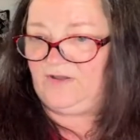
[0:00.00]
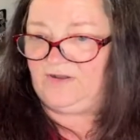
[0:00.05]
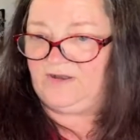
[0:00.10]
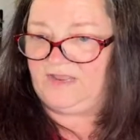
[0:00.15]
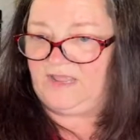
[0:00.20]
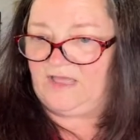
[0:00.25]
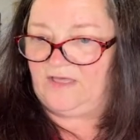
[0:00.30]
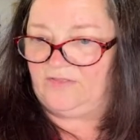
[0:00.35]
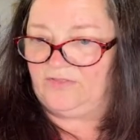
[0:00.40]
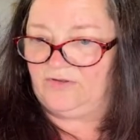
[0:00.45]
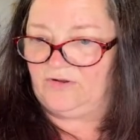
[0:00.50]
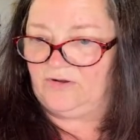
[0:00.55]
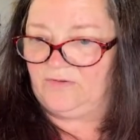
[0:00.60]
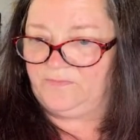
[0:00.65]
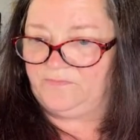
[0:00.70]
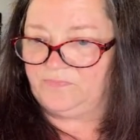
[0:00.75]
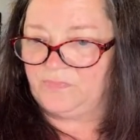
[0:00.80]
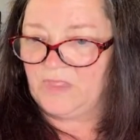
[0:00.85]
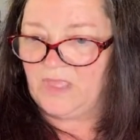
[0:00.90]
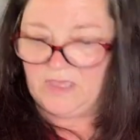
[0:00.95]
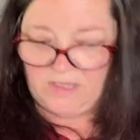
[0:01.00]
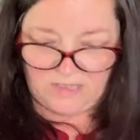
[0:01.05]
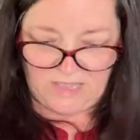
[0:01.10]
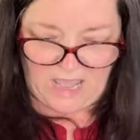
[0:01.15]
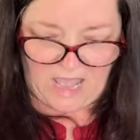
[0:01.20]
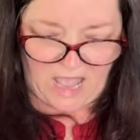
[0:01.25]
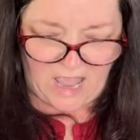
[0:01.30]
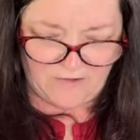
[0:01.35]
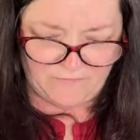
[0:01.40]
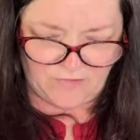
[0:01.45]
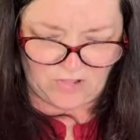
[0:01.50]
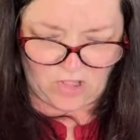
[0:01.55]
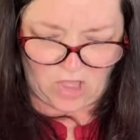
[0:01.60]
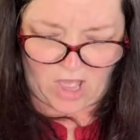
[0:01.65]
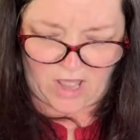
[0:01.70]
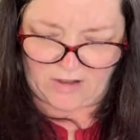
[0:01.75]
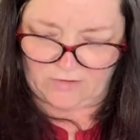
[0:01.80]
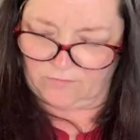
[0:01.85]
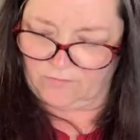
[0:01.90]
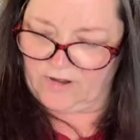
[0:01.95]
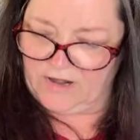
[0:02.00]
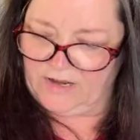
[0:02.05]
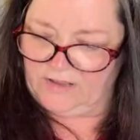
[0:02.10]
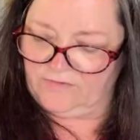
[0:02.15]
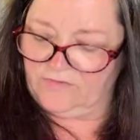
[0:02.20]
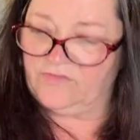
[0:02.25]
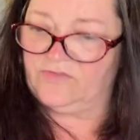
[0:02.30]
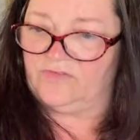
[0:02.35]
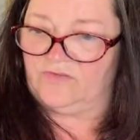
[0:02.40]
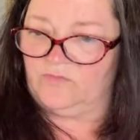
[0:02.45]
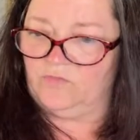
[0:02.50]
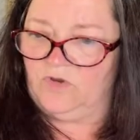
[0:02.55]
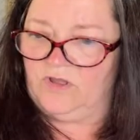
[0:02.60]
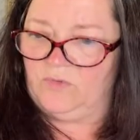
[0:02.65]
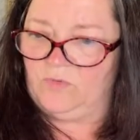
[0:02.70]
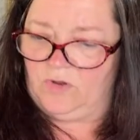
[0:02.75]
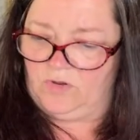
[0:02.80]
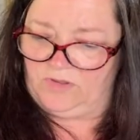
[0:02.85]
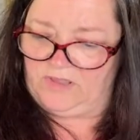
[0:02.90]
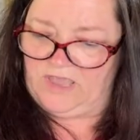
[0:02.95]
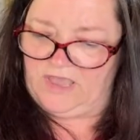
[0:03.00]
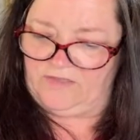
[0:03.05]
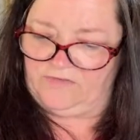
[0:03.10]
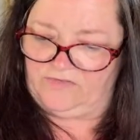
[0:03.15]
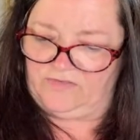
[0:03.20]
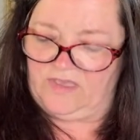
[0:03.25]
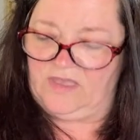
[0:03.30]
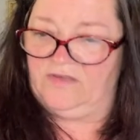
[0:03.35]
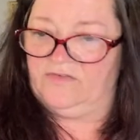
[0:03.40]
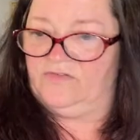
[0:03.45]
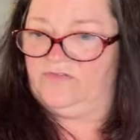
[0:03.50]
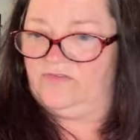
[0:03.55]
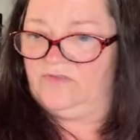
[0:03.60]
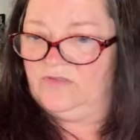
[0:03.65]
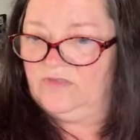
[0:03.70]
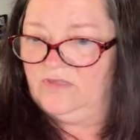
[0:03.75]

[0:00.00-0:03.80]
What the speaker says: on the other. Yeah, I have a lot of rings. Well, yes.